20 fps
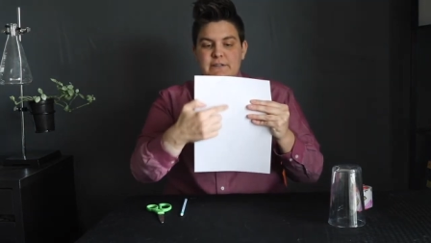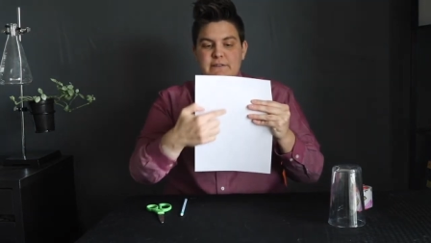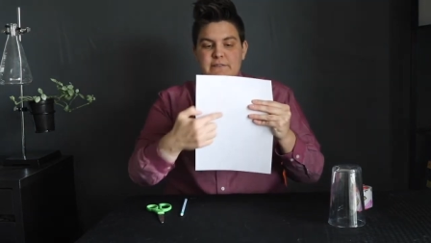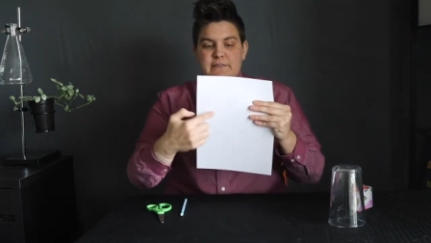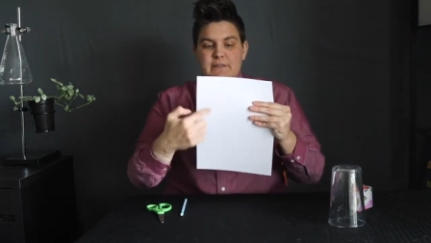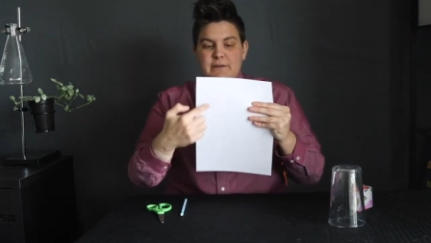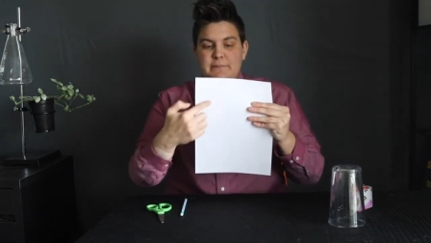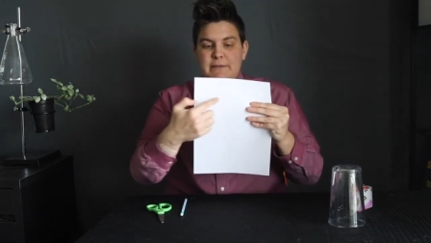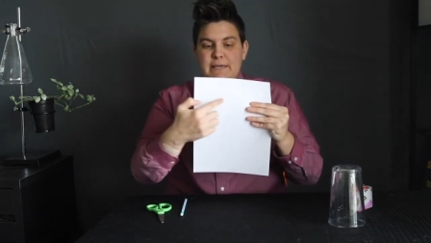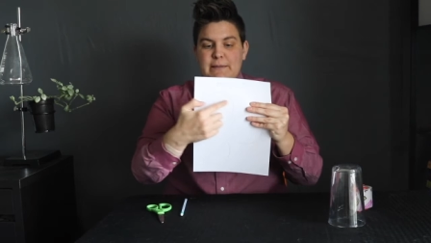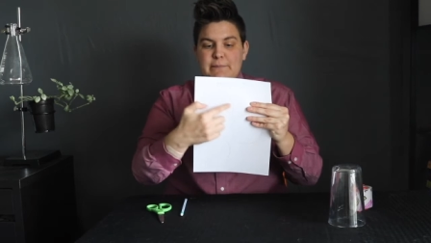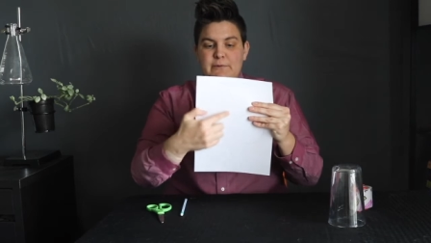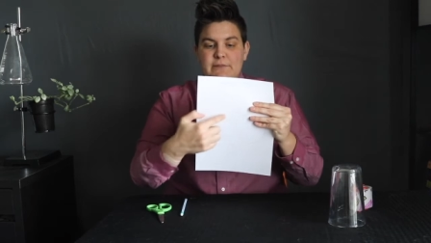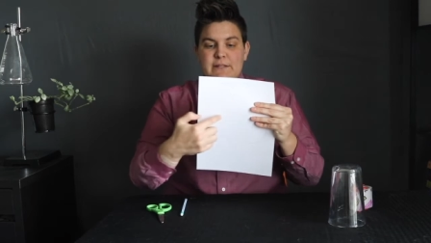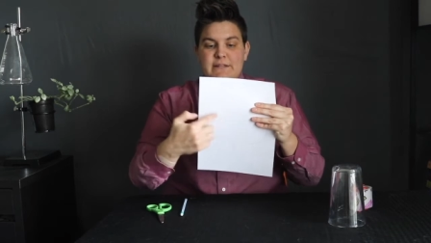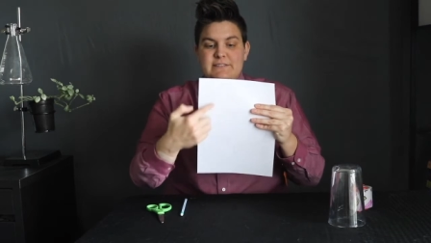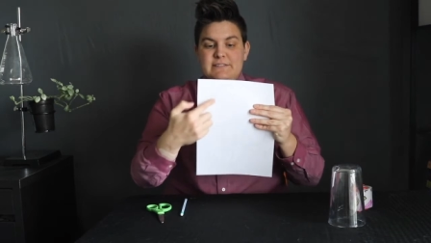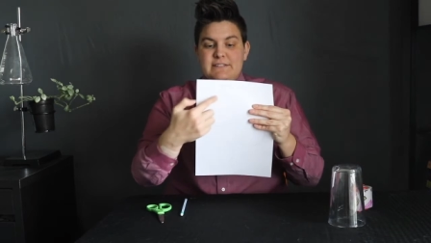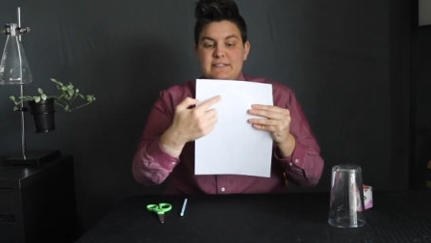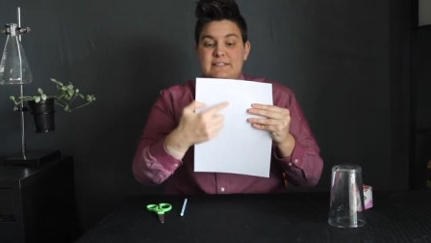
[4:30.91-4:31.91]
the paper
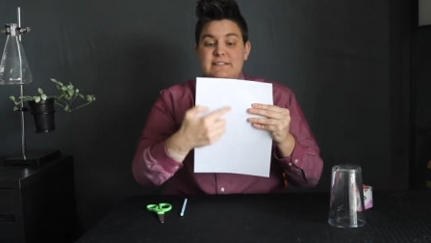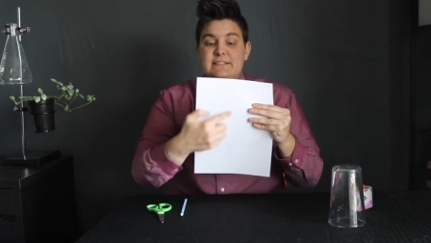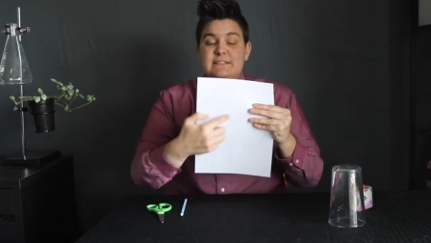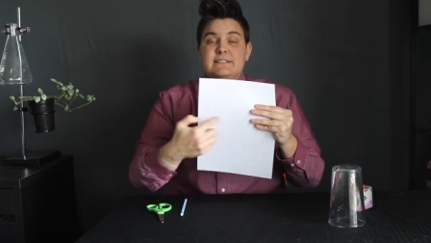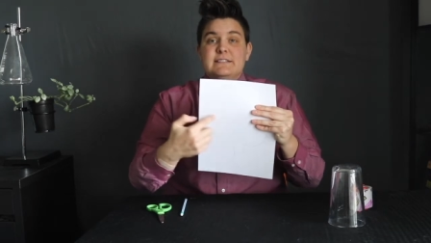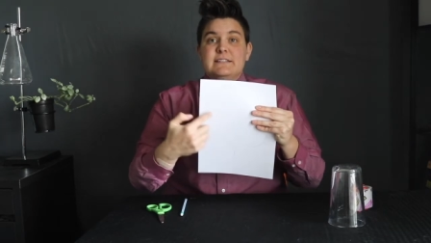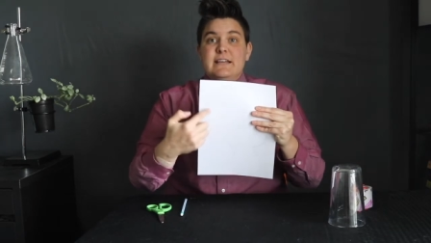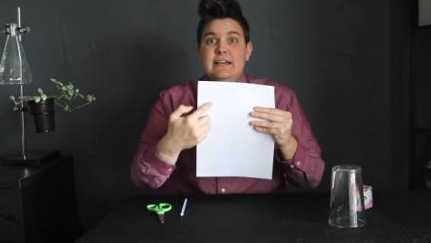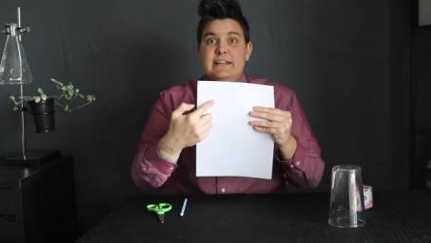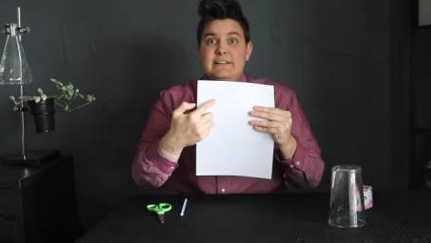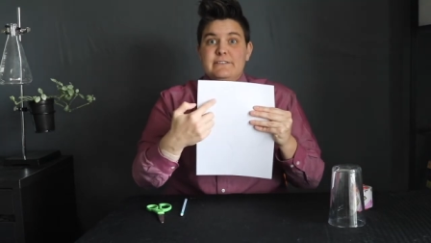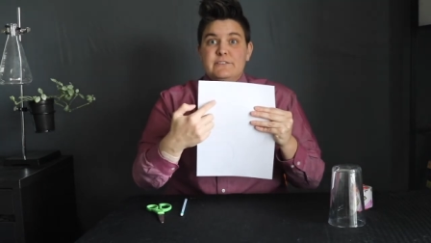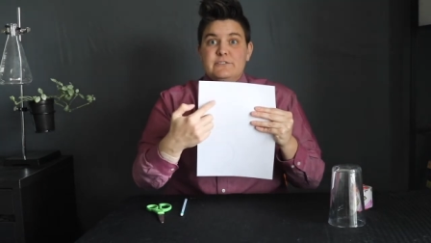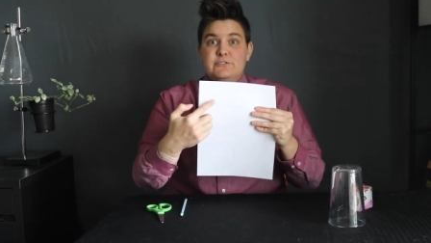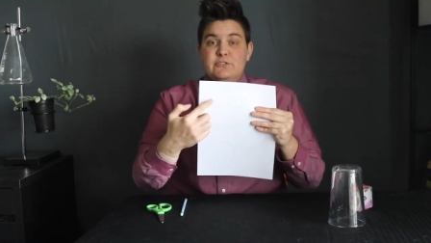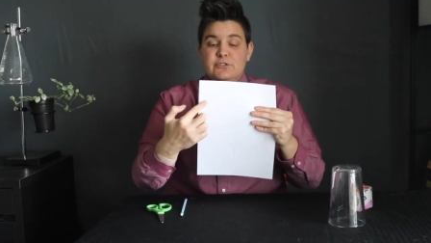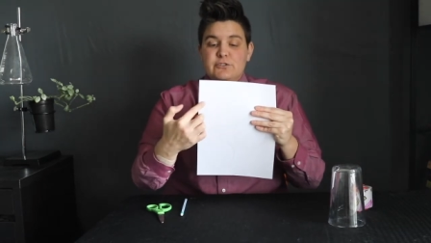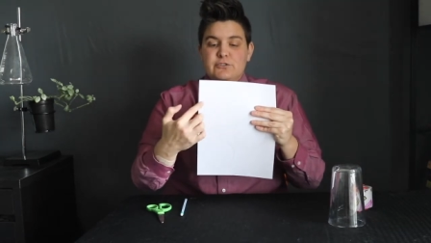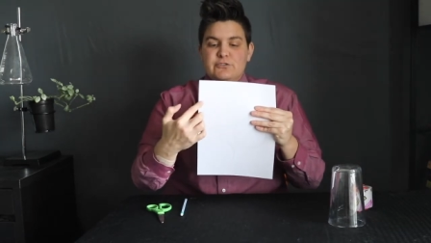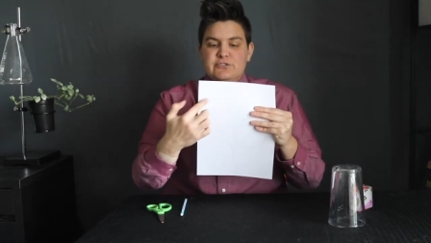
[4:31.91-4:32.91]
that's inside of the
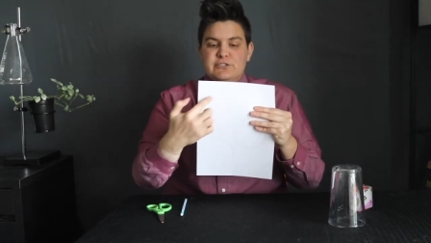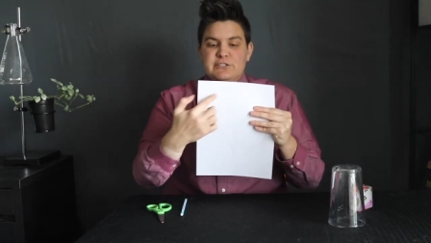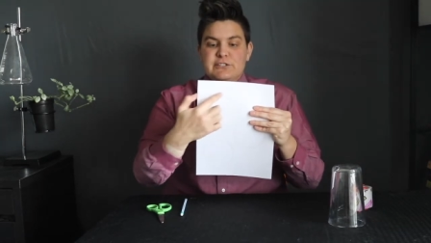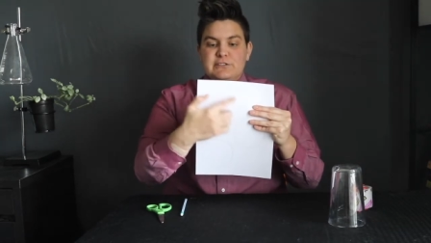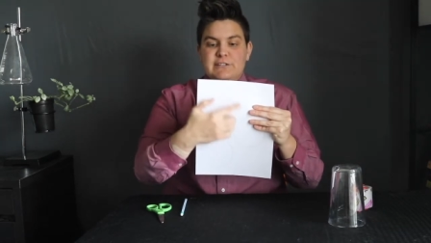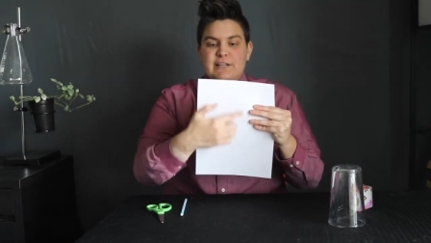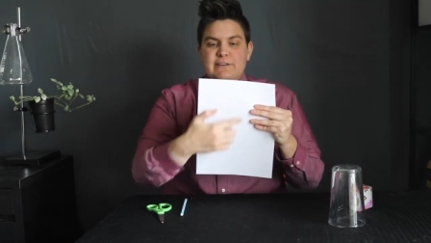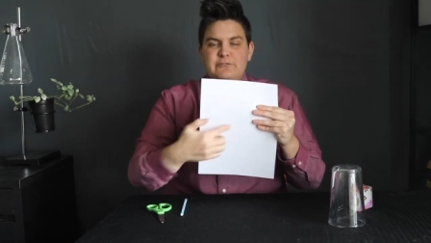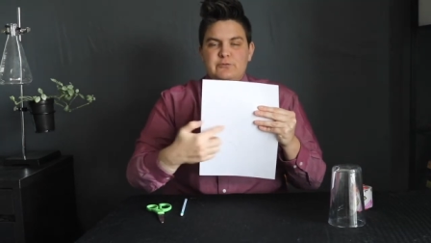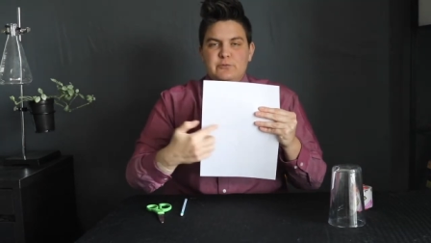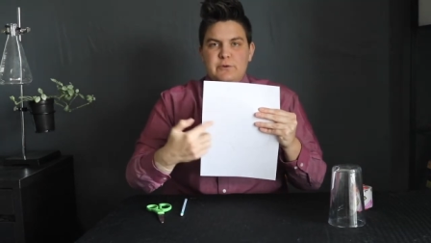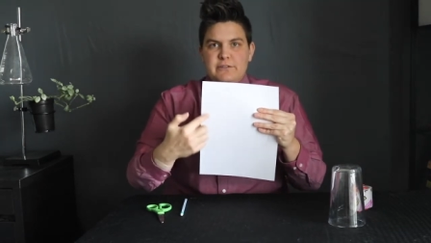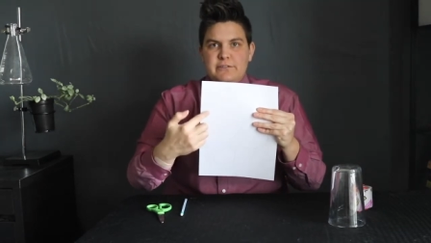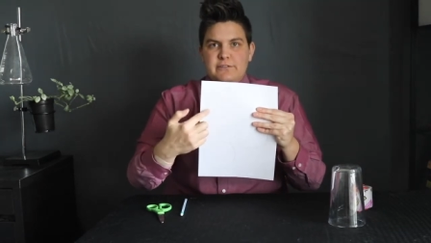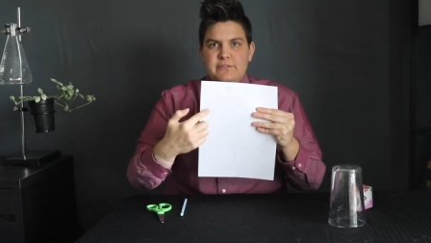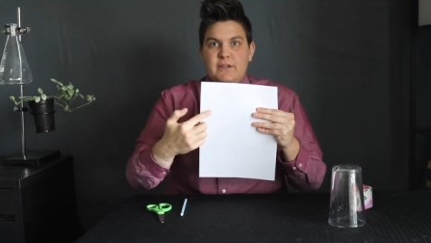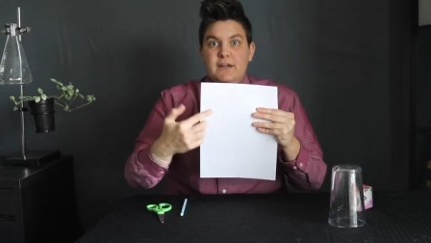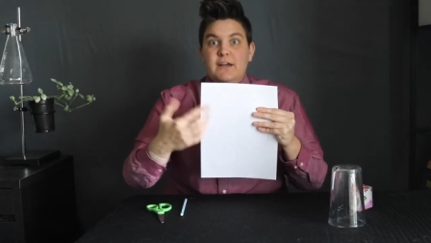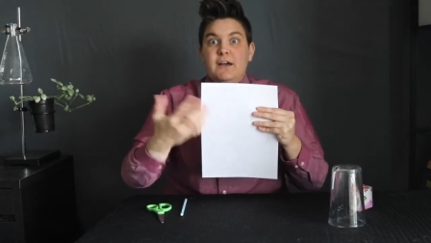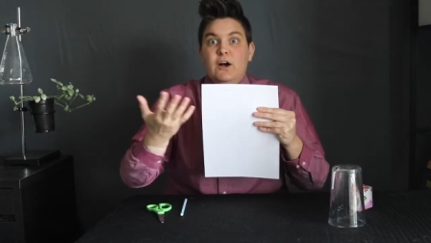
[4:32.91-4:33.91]
circle so you're left with
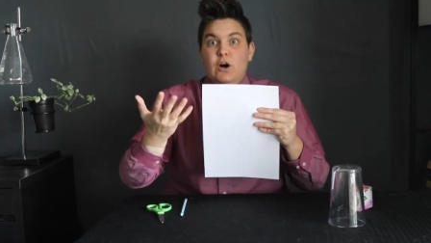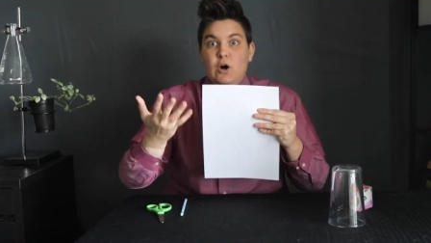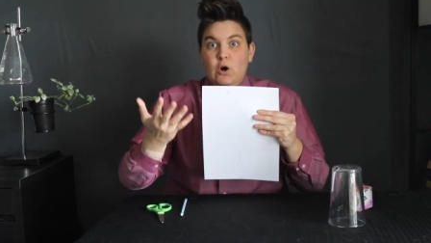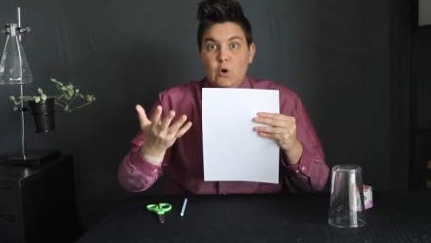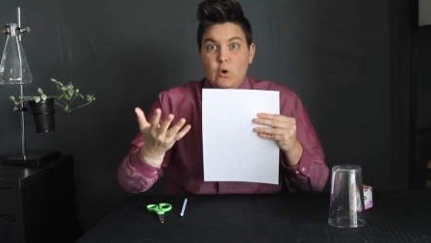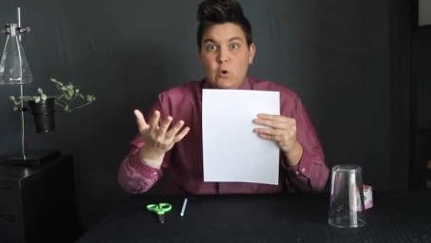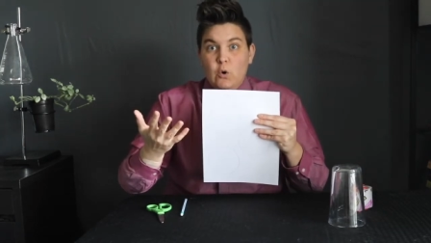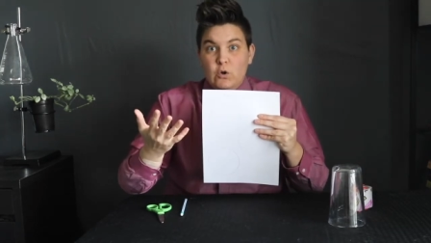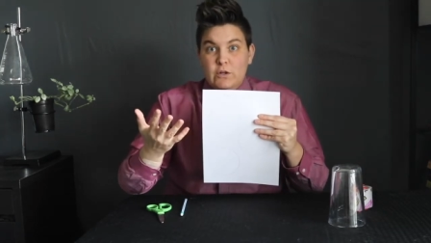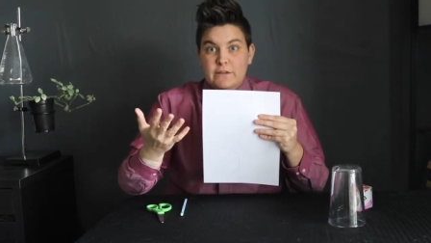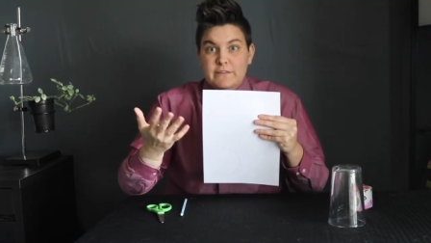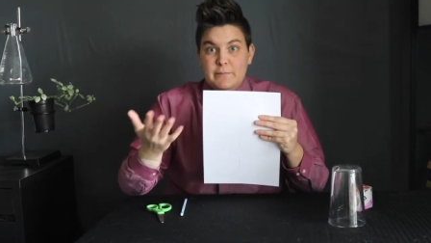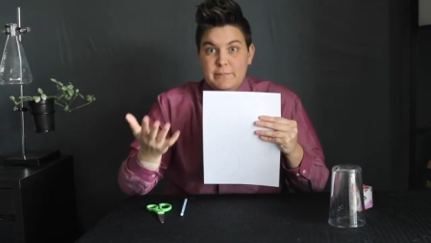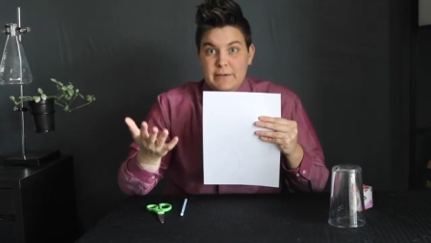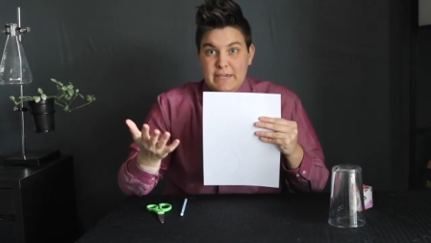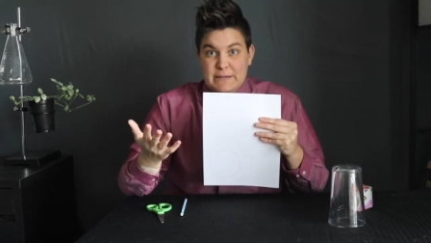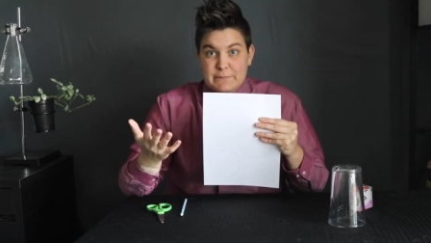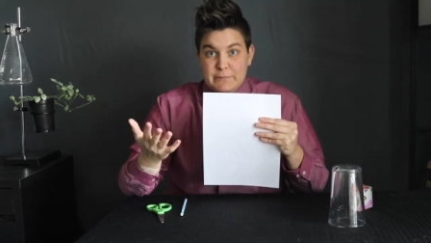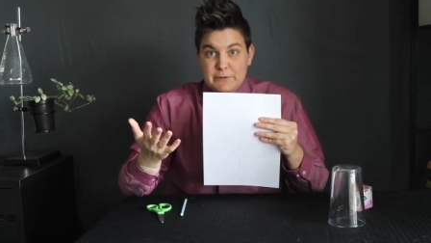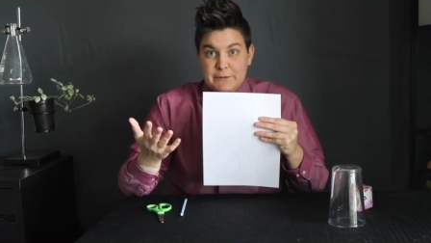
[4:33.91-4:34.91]
a hole in the
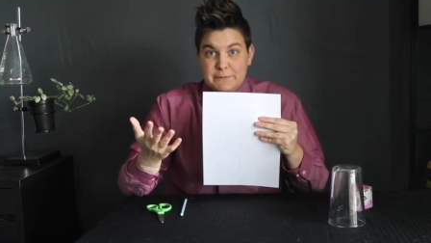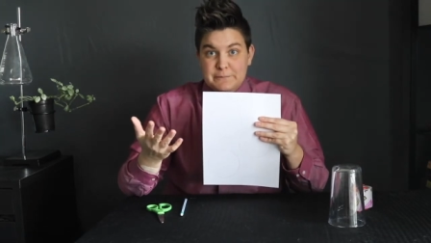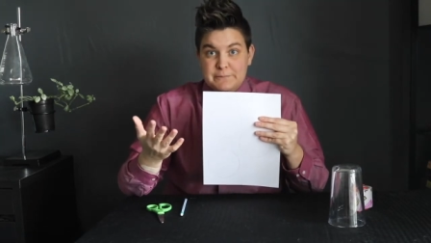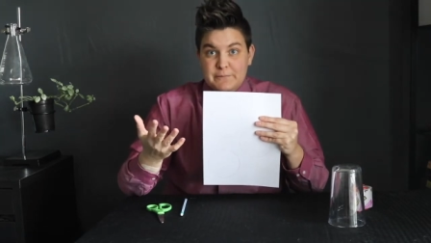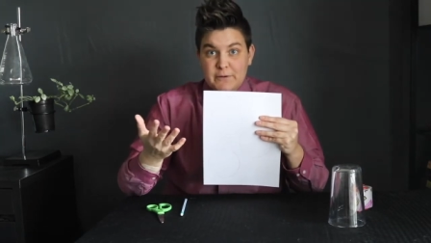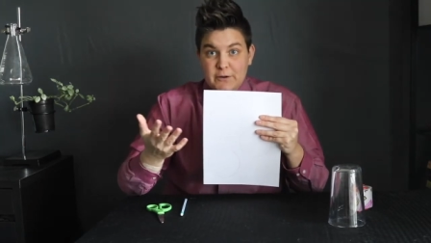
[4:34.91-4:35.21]
paper.